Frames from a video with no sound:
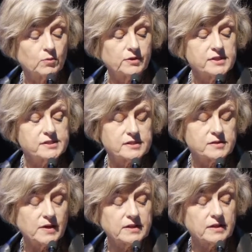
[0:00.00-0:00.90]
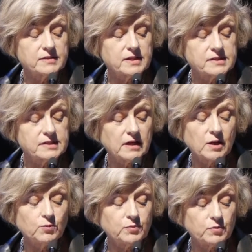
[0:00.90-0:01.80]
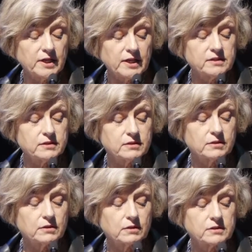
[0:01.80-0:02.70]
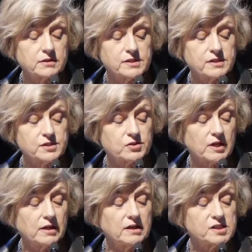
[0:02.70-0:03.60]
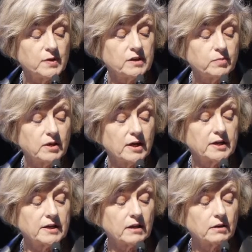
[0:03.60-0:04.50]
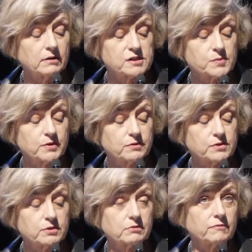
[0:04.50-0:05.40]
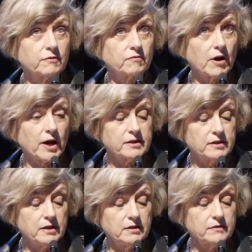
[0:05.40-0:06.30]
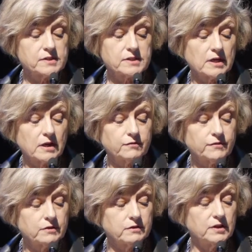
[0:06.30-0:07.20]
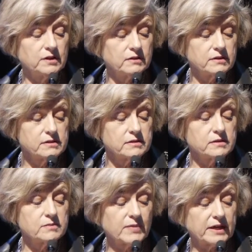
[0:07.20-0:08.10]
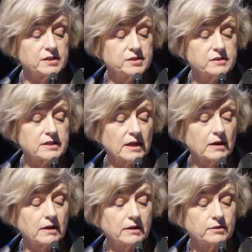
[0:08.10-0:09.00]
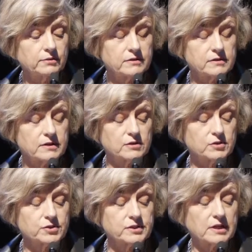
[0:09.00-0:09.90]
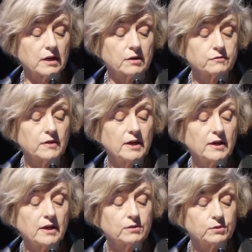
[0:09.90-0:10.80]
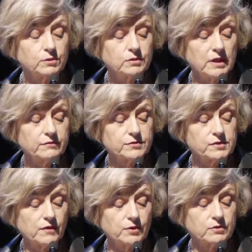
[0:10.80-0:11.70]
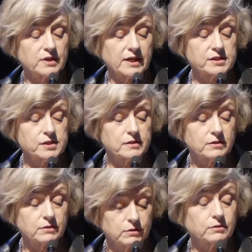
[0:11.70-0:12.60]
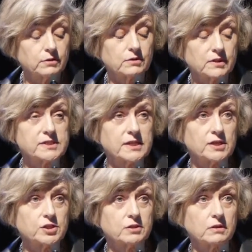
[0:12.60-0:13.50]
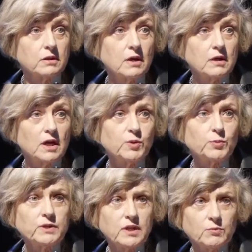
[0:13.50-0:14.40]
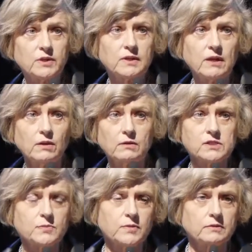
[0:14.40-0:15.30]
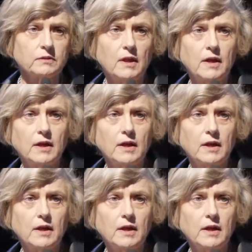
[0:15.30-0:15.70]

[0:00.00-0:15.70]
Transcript: While this has been a study with pre-intern doctors, this training's been applied in other hospitals to a variety of staff, including nurses, managers, allied health and social staff at all levels of the organisation. And we're working with another hospital